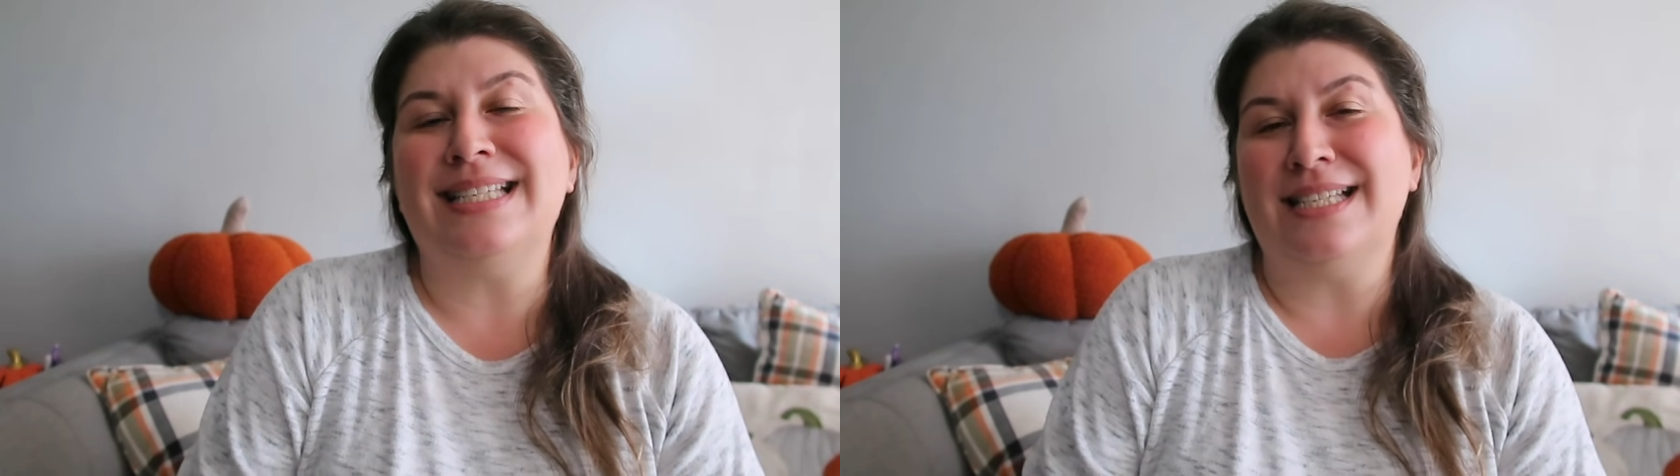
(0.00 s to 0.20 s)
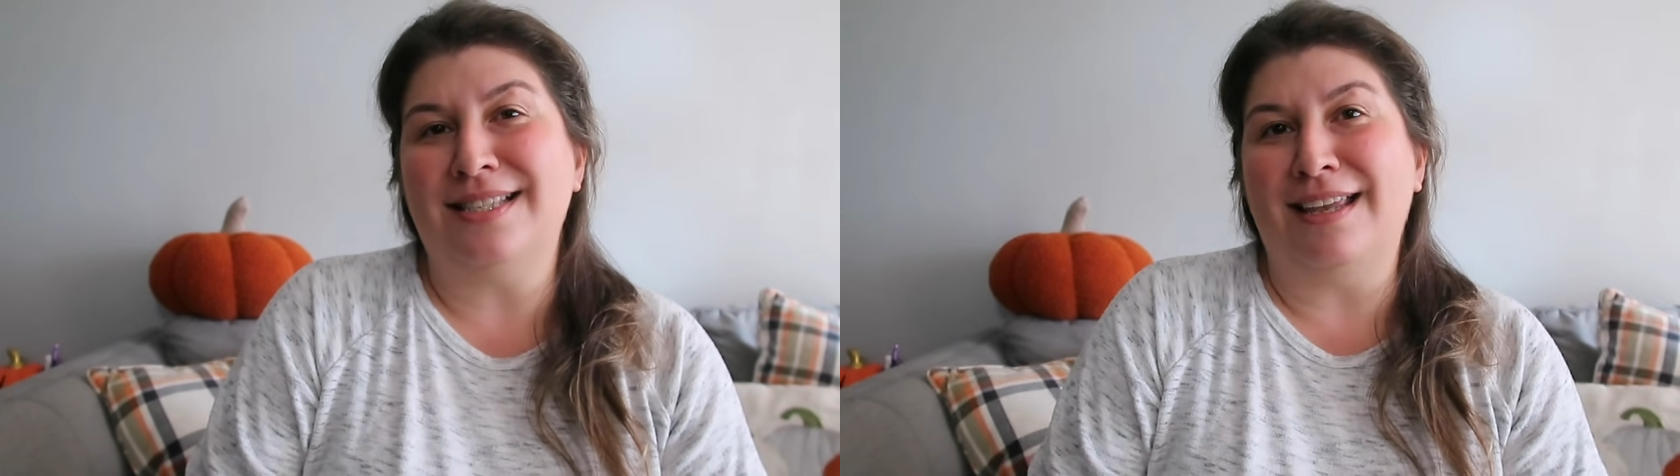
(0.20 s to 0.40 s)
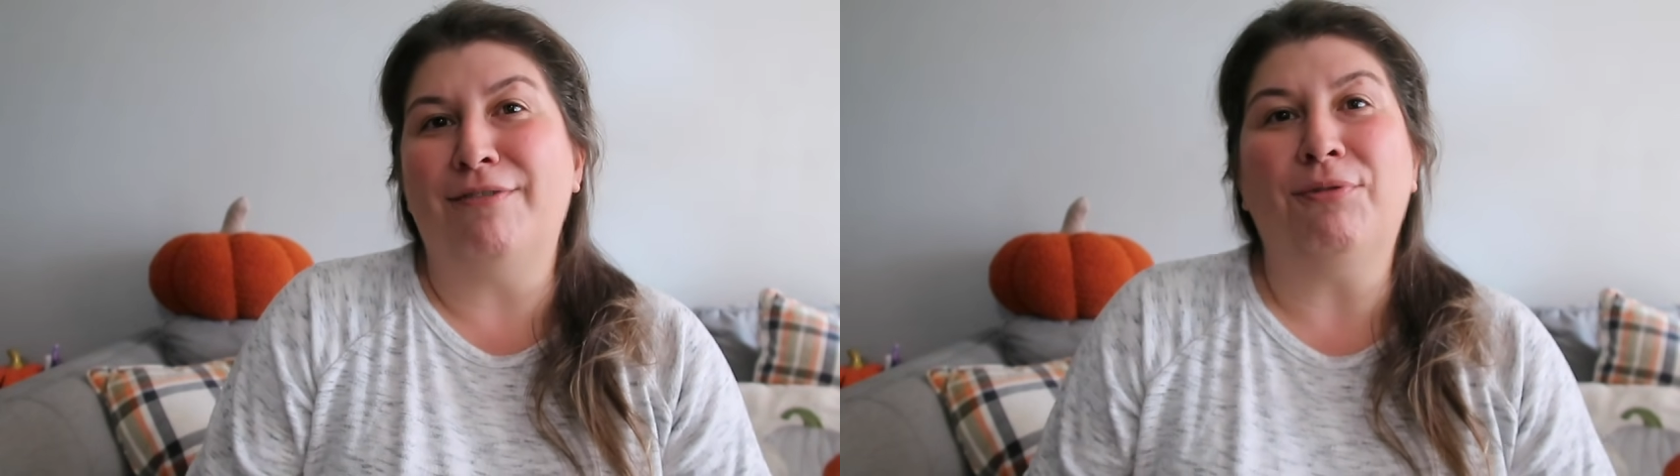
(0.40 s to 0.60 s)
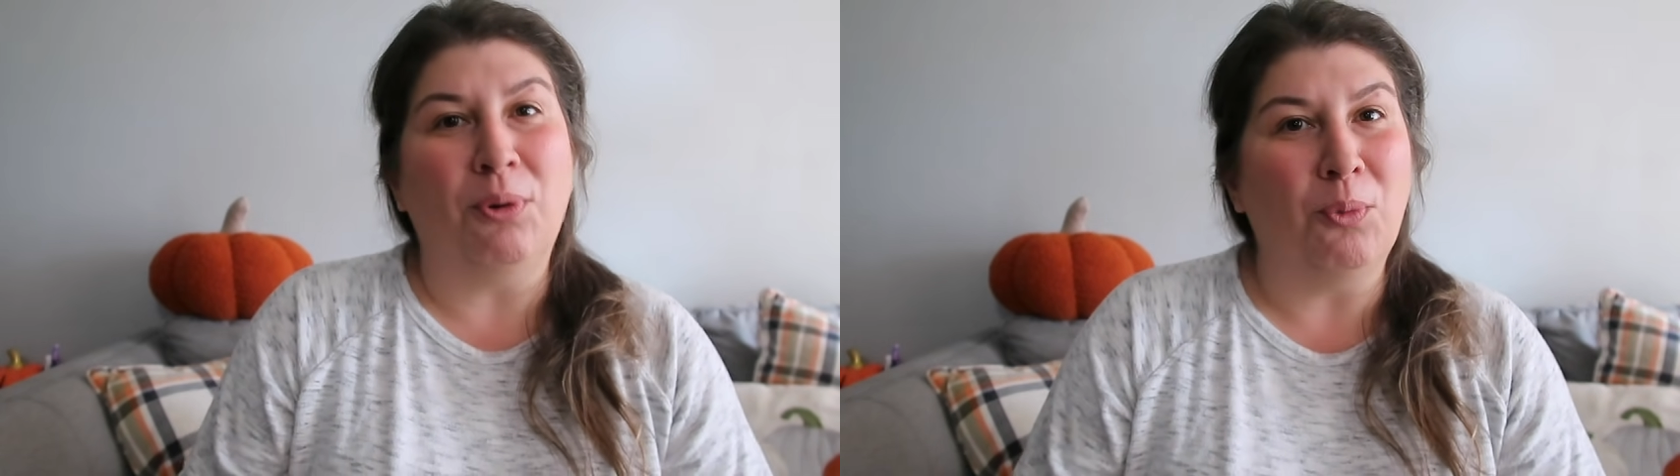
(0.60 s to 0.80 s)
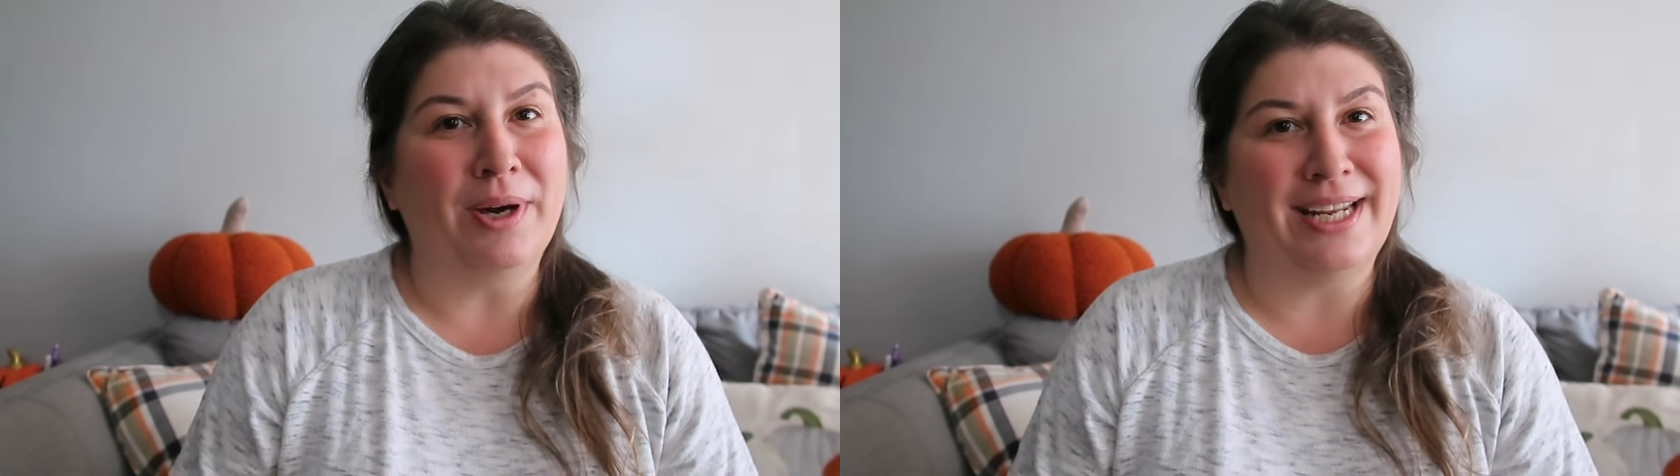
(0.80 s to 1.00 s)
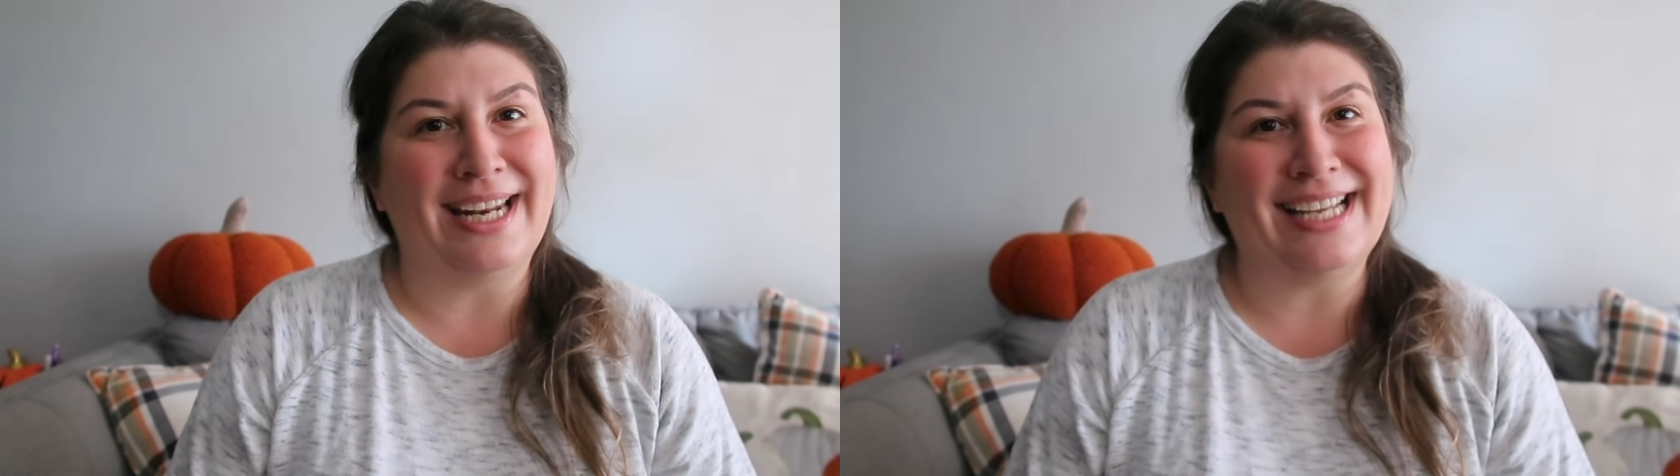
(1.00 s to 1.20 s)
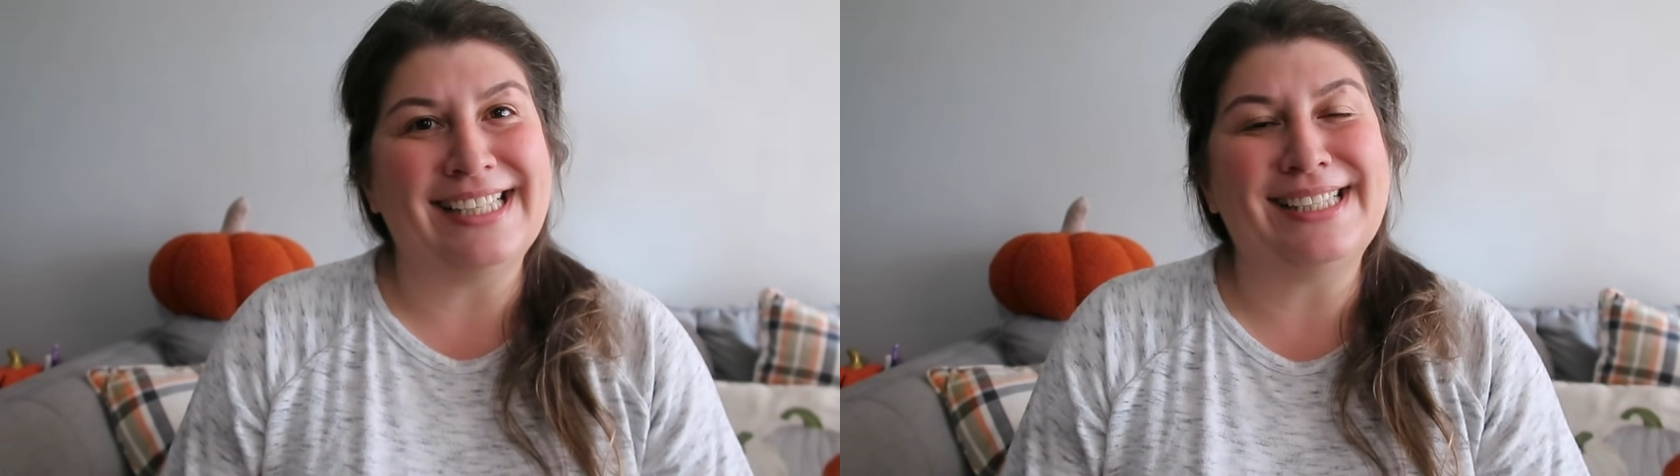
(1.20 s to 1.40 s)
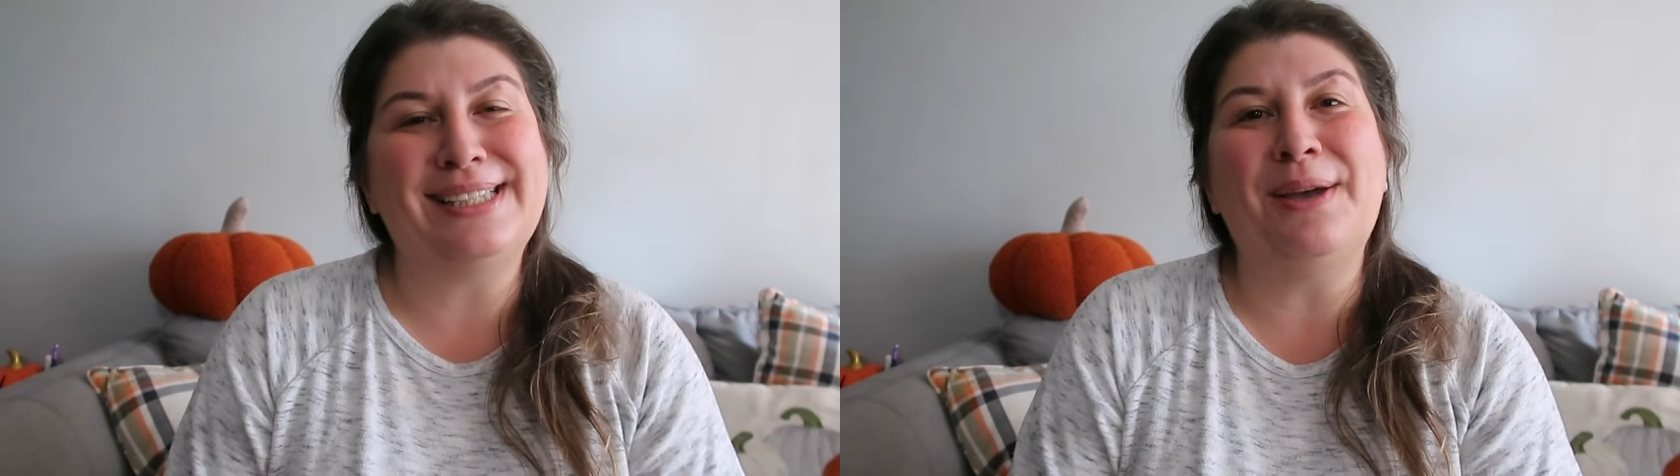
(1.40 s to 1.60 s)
Disney for what it is.